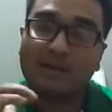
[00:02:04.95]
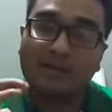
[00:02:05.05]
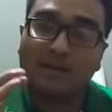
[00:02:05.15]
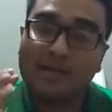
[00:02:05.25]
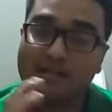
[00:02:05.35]

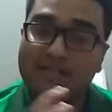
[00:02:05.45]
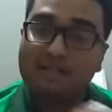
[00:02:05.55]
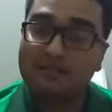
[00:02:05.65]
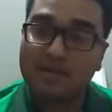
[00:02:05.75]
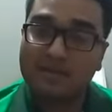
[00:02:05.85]

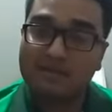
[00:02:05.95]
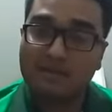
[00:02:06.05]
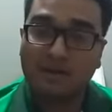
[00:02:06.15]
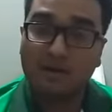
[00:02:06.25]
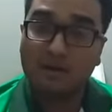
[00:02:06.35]
election means
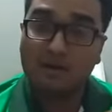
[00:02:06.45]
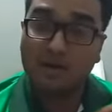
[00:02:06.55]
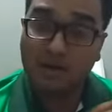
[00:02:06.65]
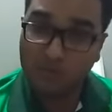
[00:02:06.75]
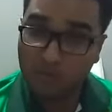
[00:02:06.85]

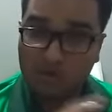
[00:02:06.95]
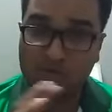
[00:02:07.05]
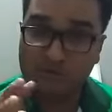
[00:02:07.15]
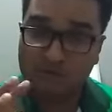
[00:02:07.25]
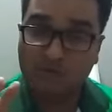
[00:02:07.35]
a
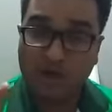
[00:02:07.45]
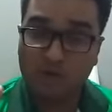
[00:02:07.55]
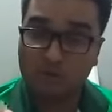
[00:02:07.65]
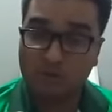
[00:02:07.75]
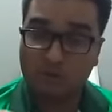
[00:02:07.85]
process by
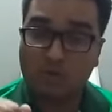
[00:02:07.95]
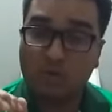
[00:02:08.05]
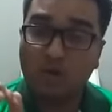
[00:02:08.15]
which